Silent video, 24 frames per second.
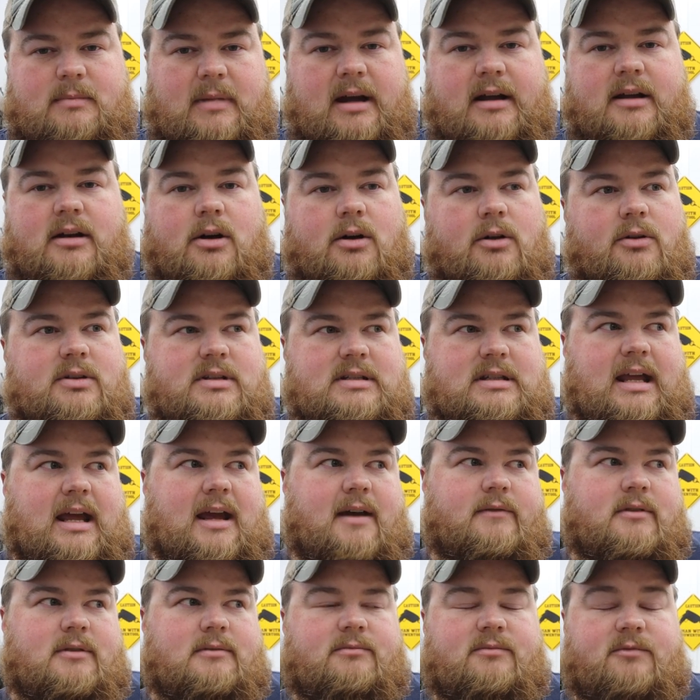My goal is to
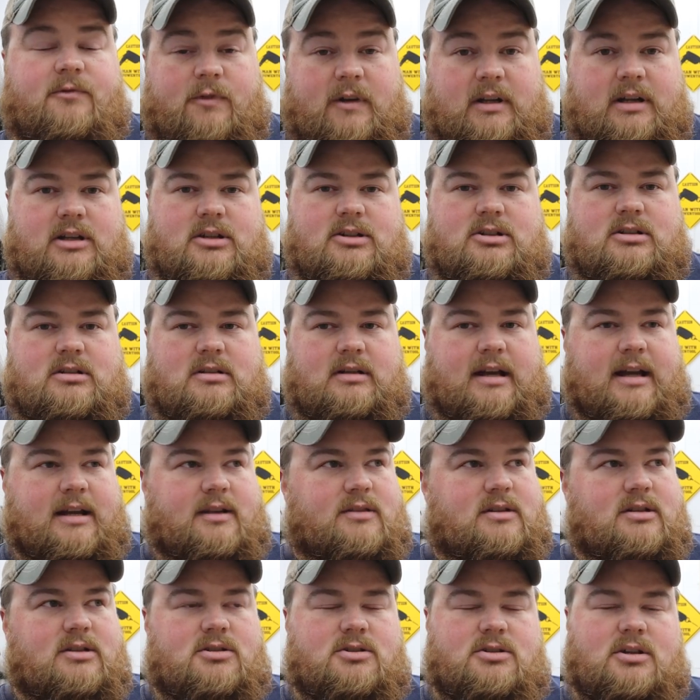have it finished
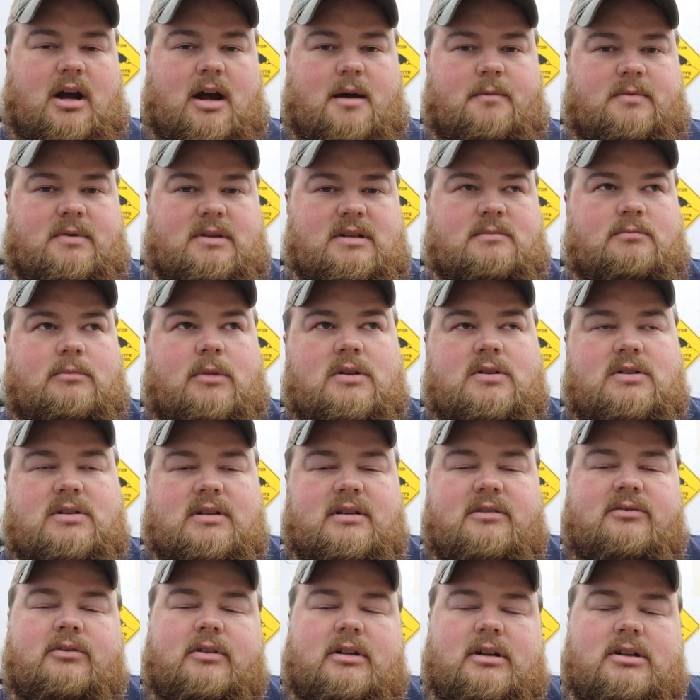like this shop is
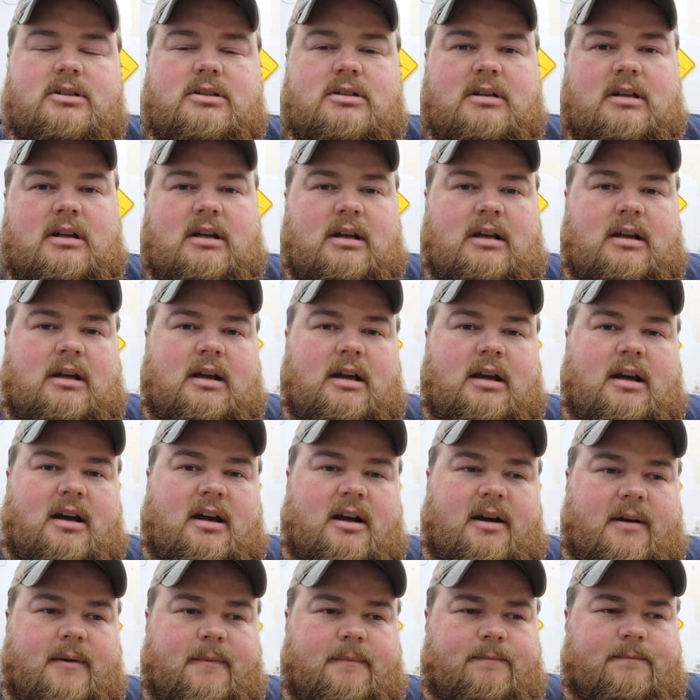mostly finished.
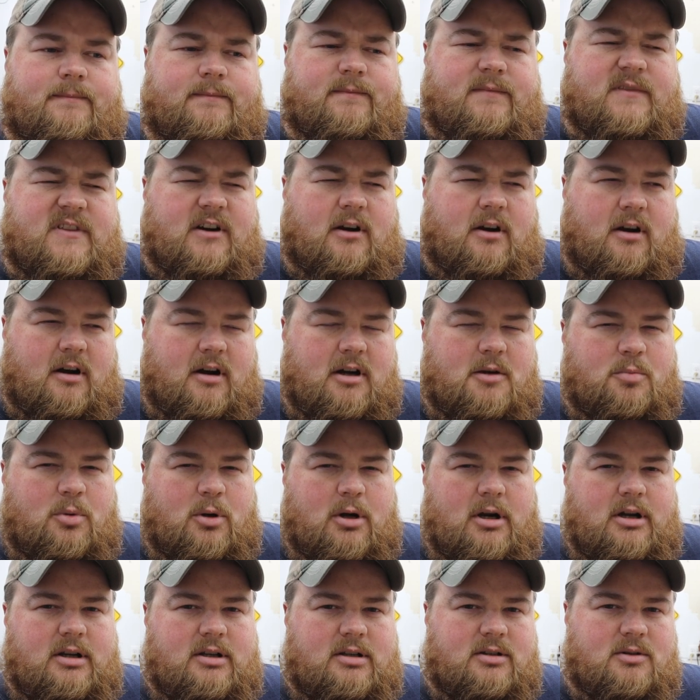Um, the hard
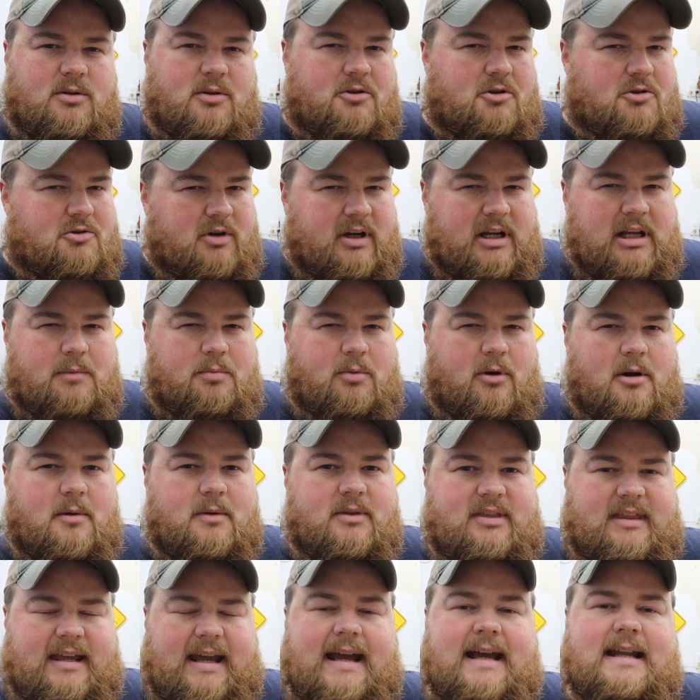part or the tricky part
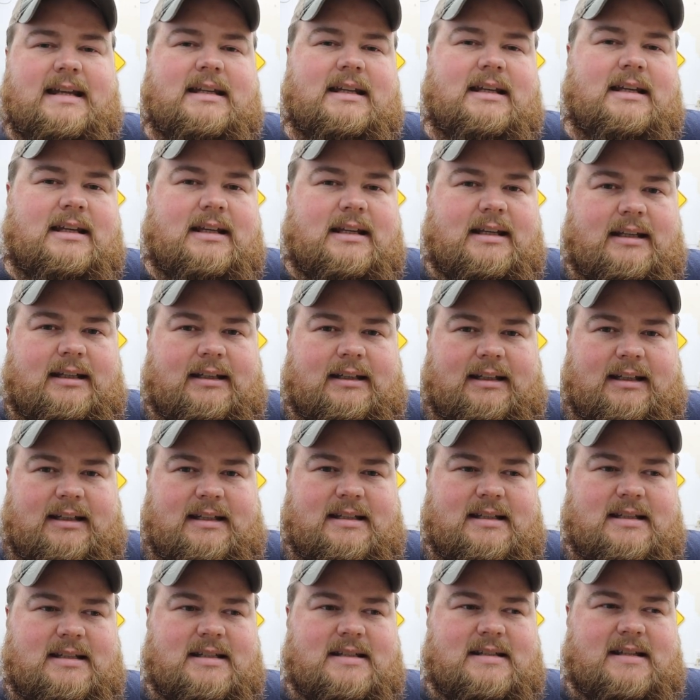with that
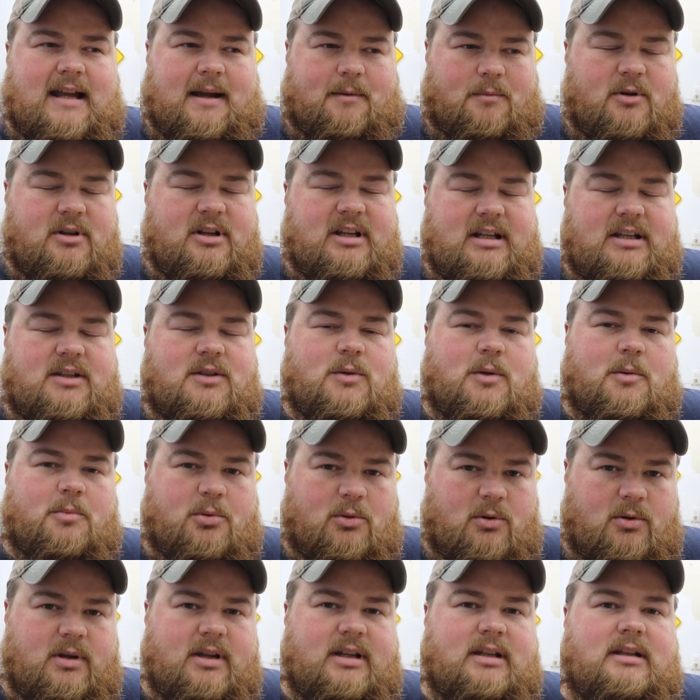is I'm going to get to a
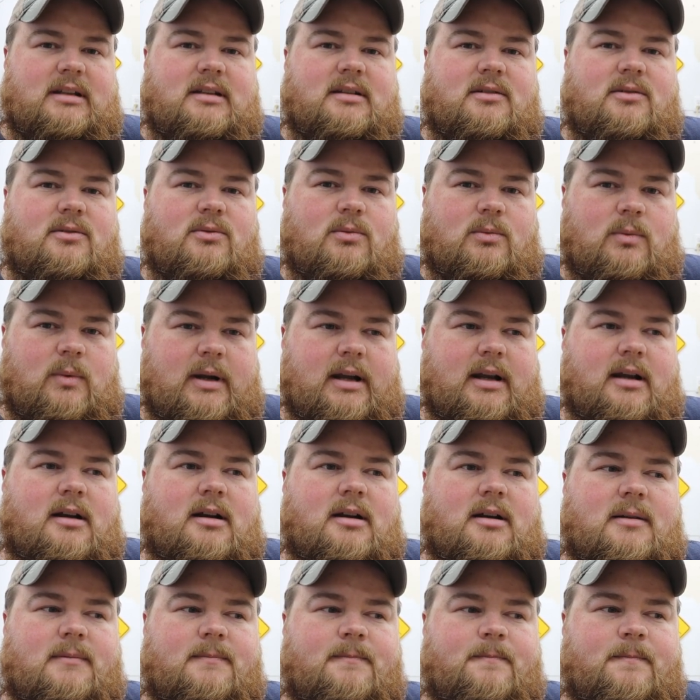point
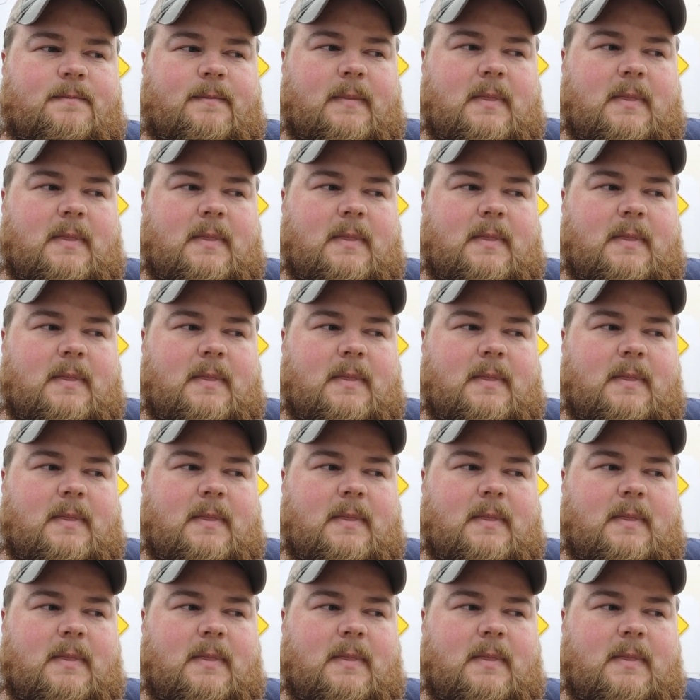where